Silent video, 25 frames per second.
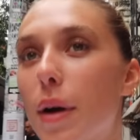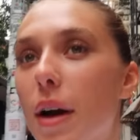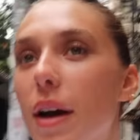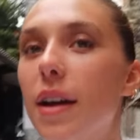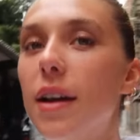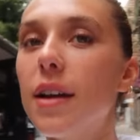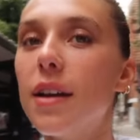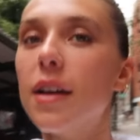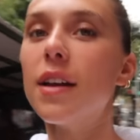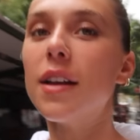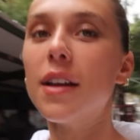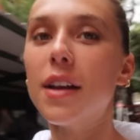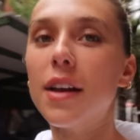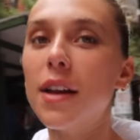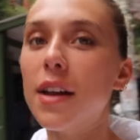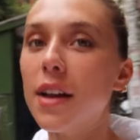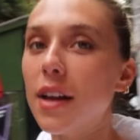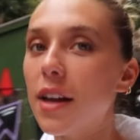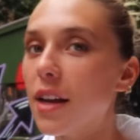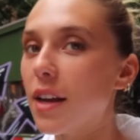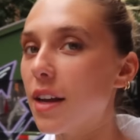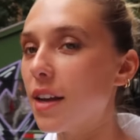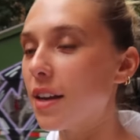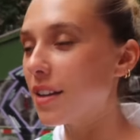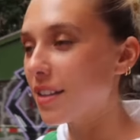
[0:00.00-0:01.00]
but
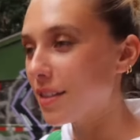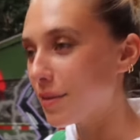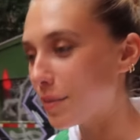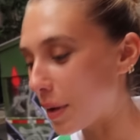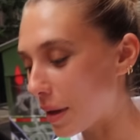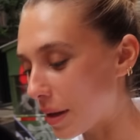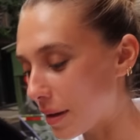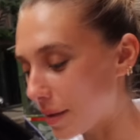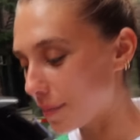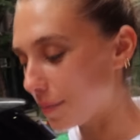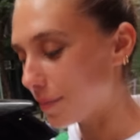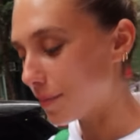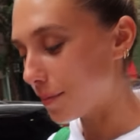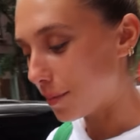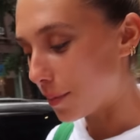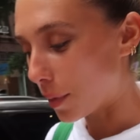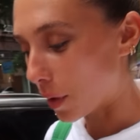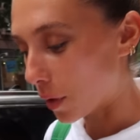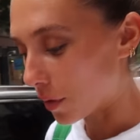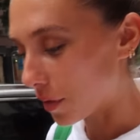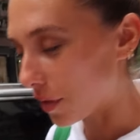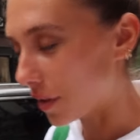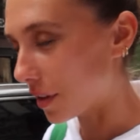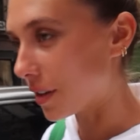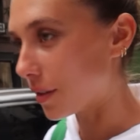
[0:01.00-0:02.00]
they
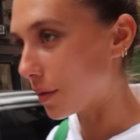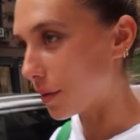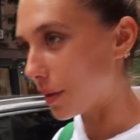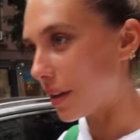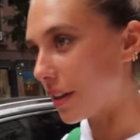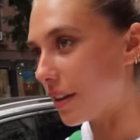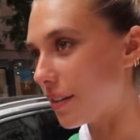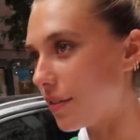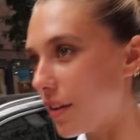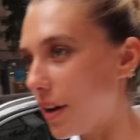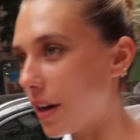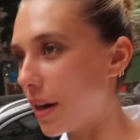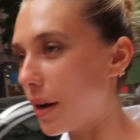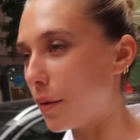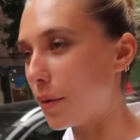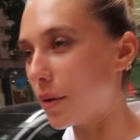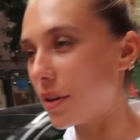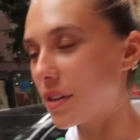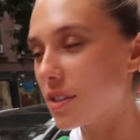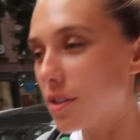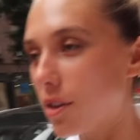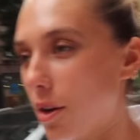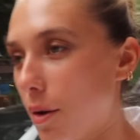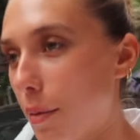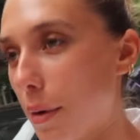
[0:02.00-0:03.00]
both look really fun. I want
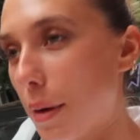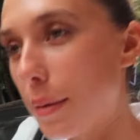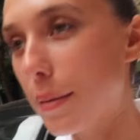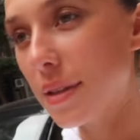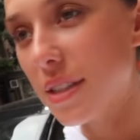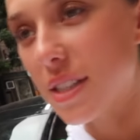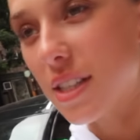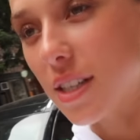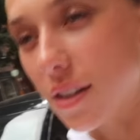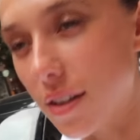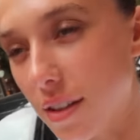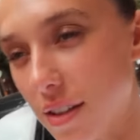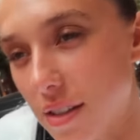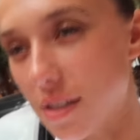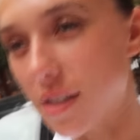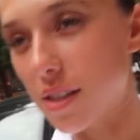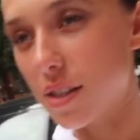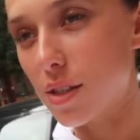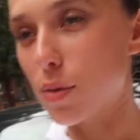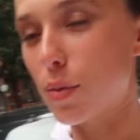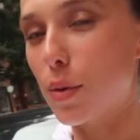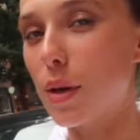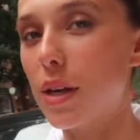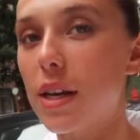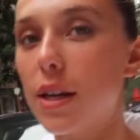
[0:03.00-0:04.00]
to stop by Matilda's
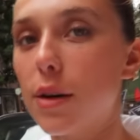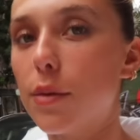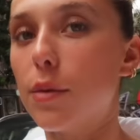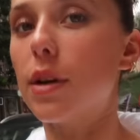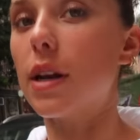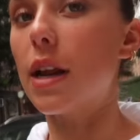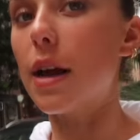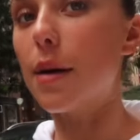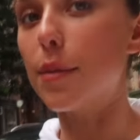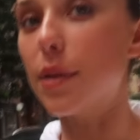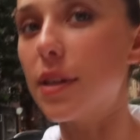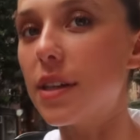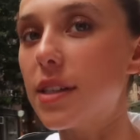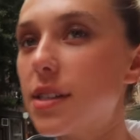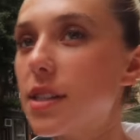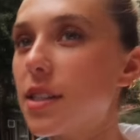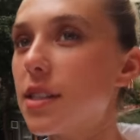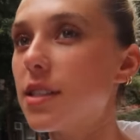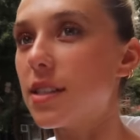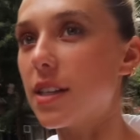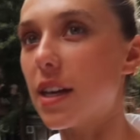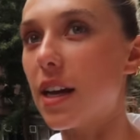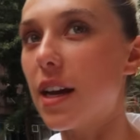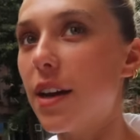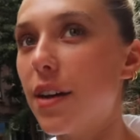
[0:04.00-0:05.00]
this weekend when Emily's
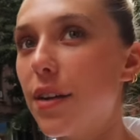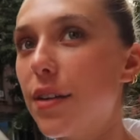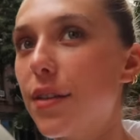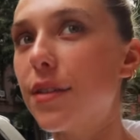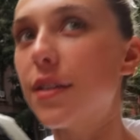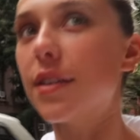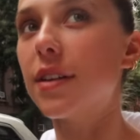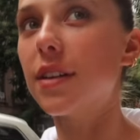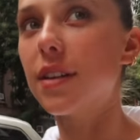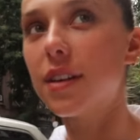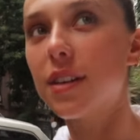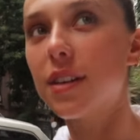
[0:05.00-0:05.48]
in town.